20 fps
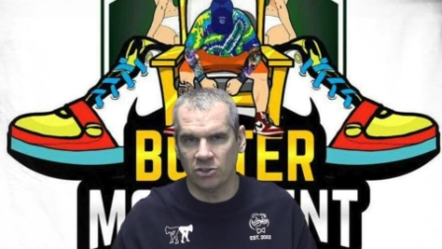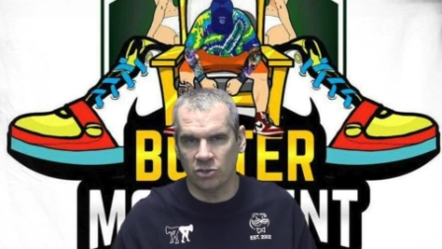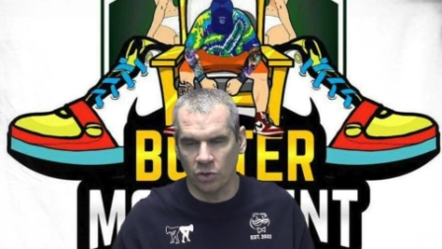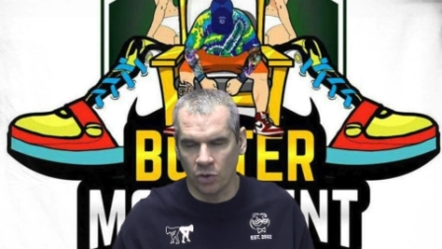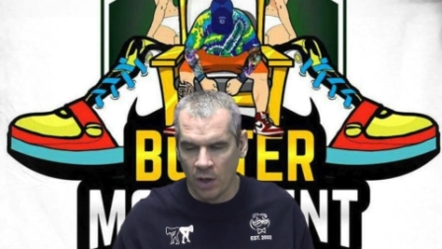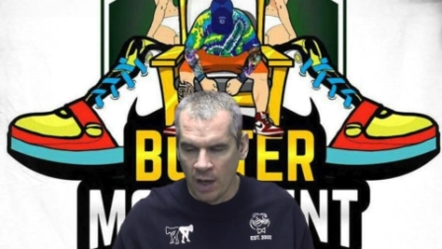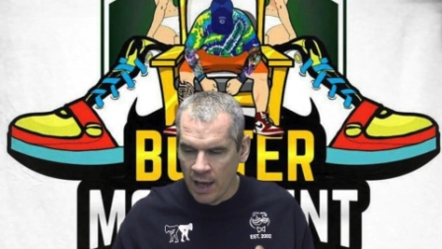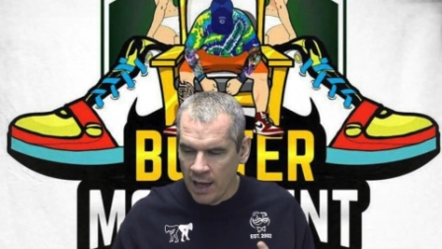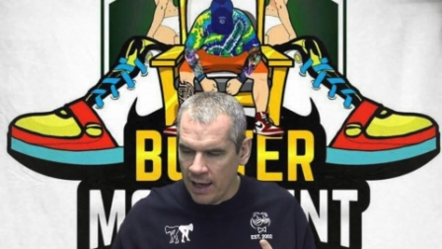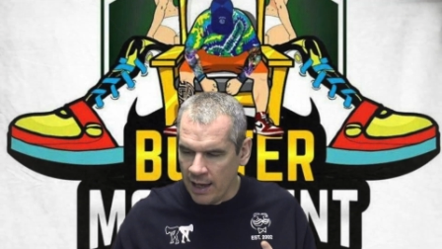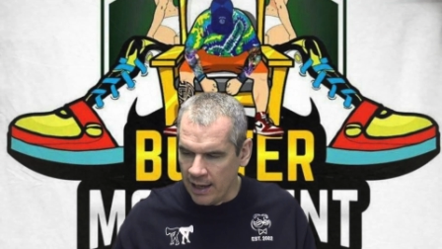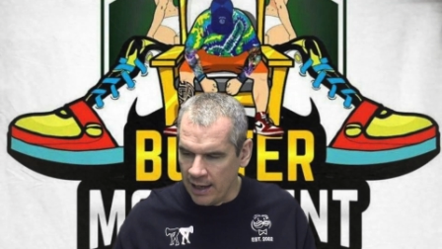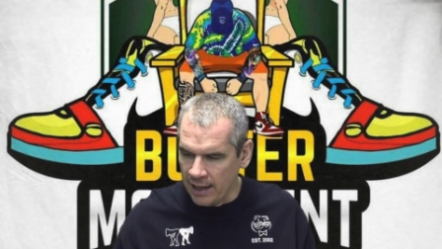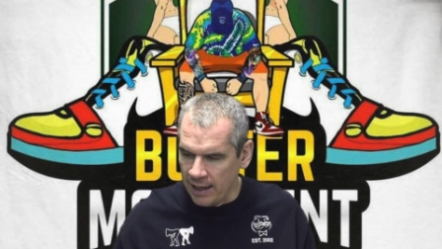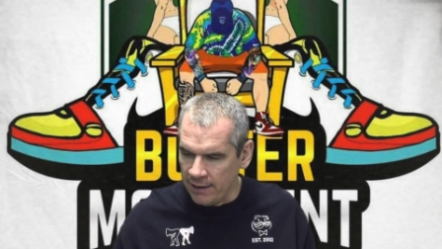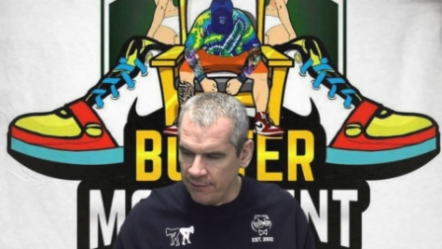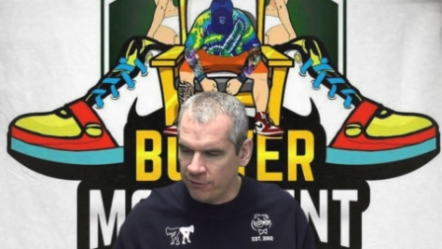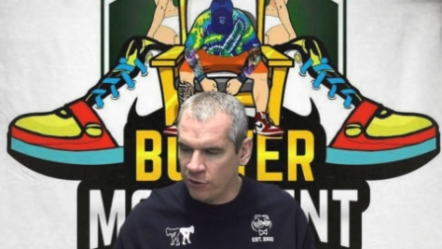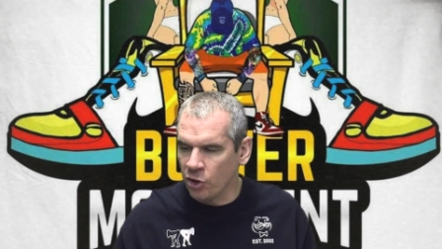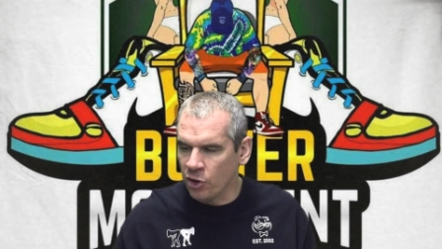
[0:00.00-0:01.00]
So uh,
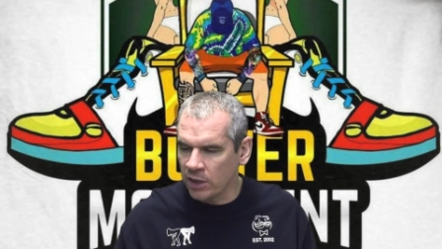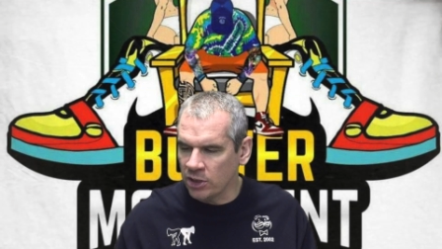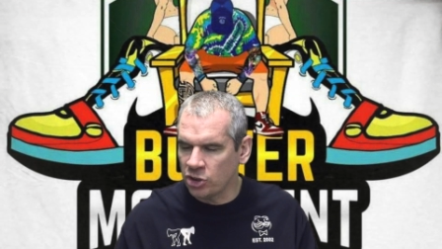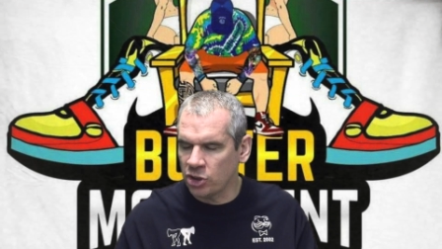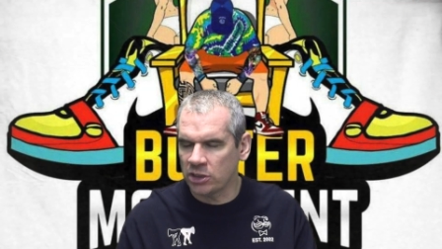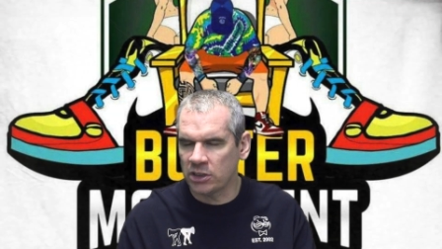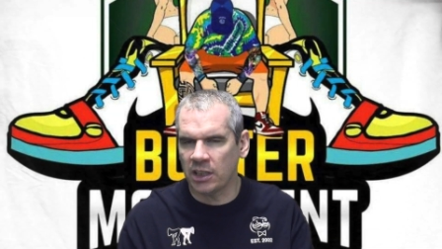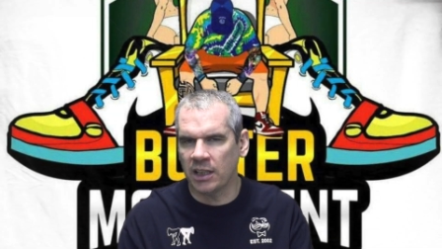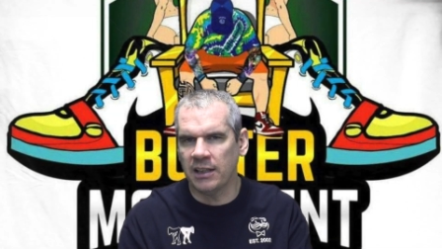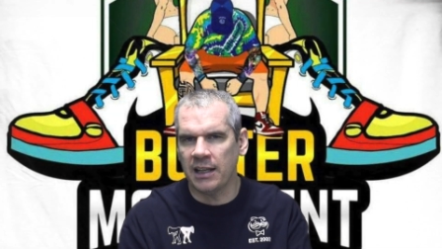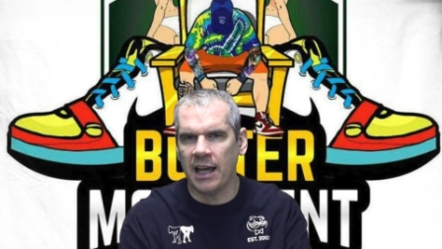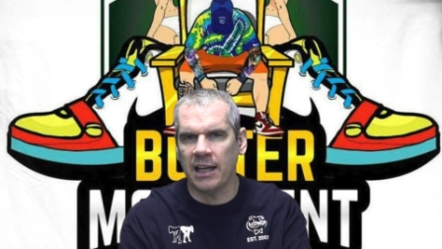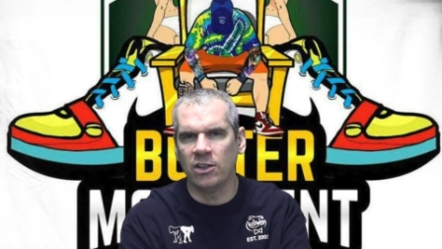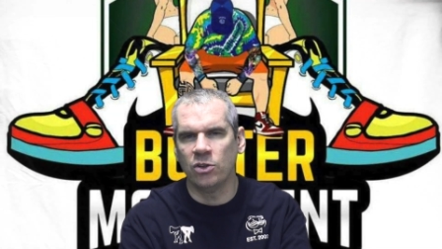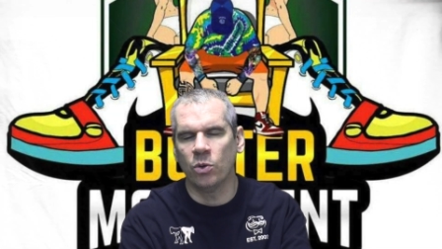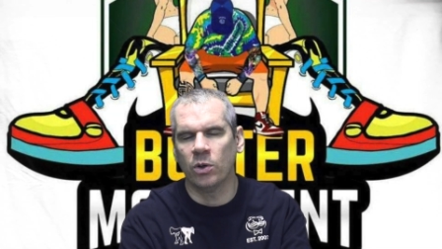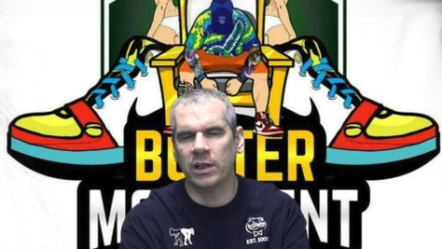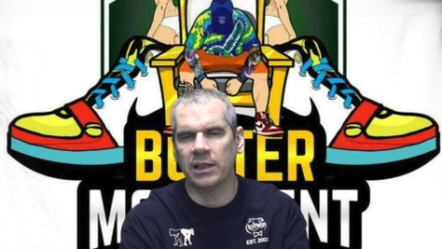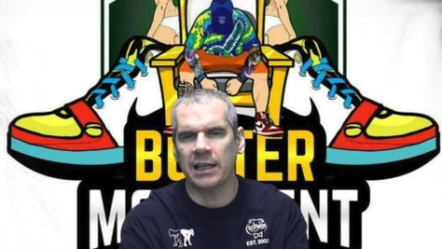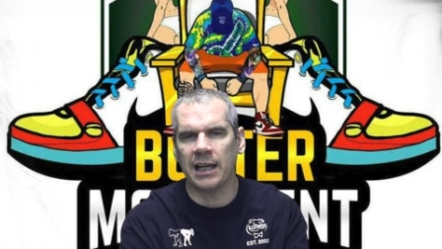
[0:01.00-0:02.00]
if you're interested in that and
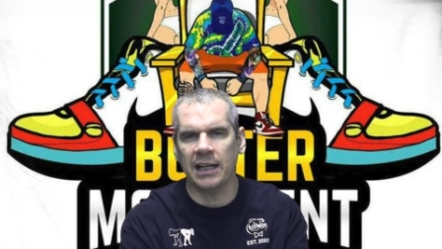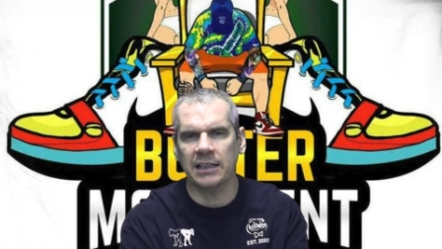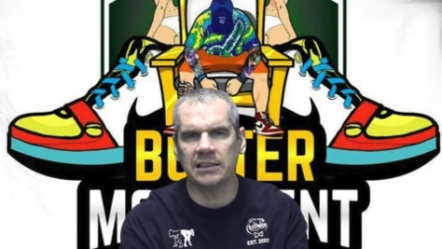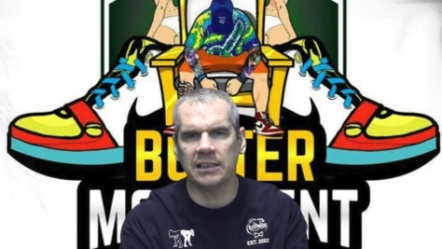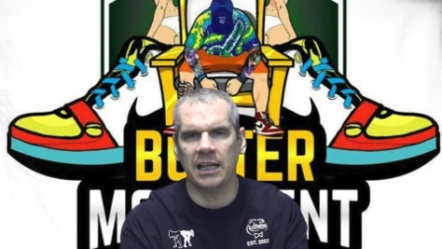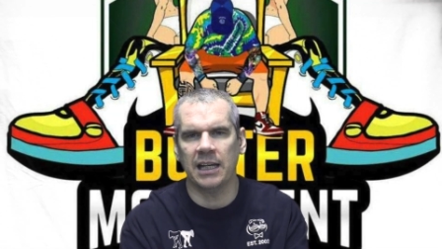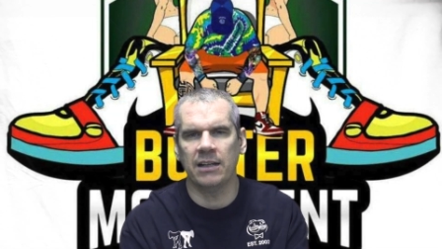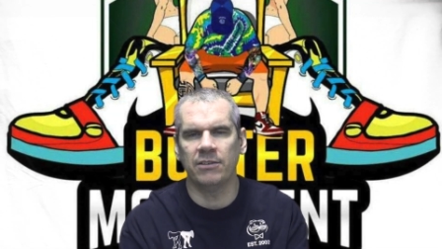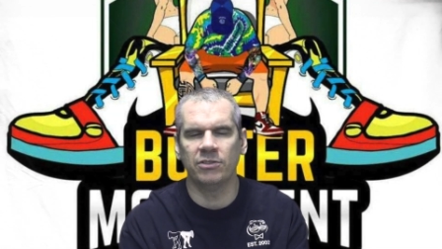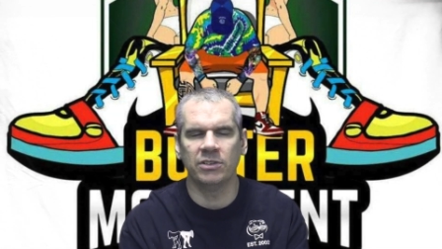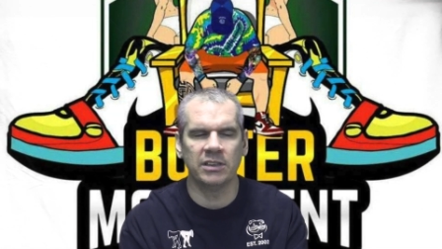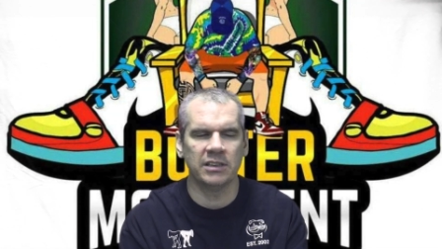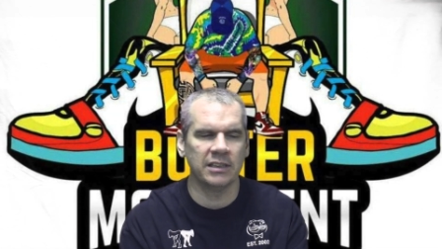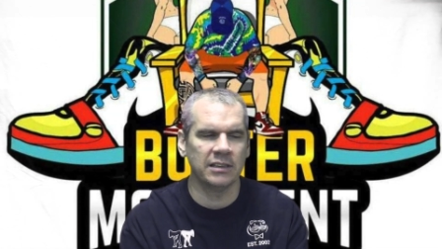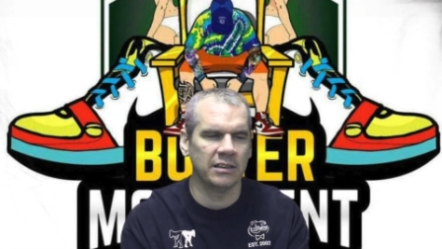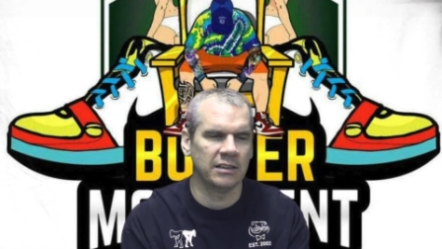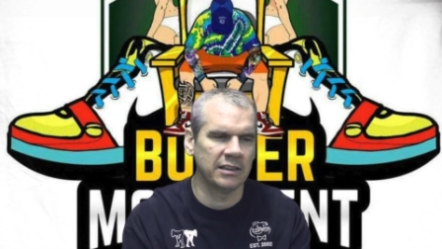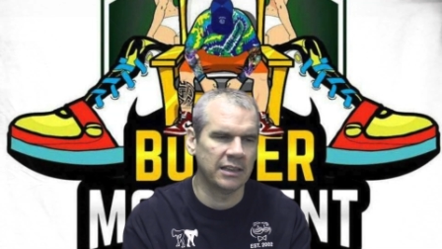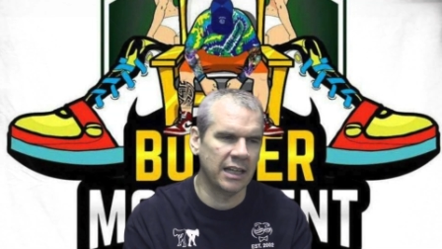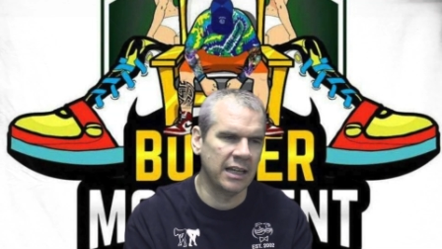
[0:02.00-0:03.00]
you want to catch that every
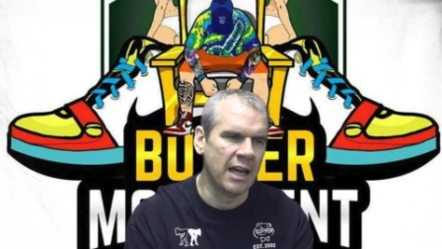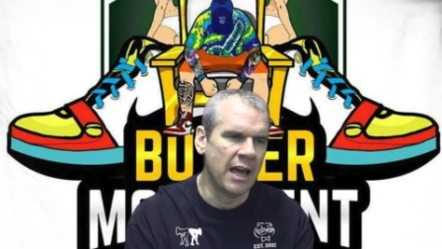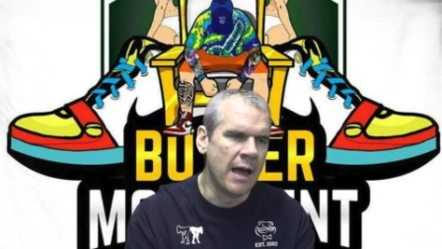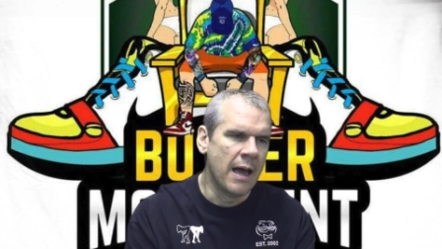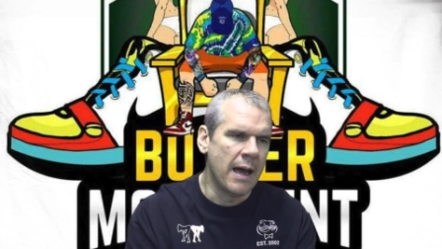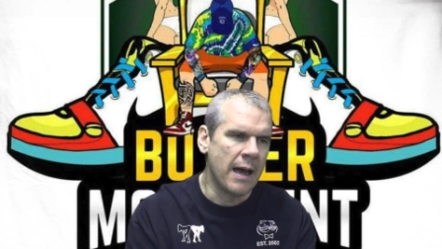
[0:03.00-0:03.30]
single day,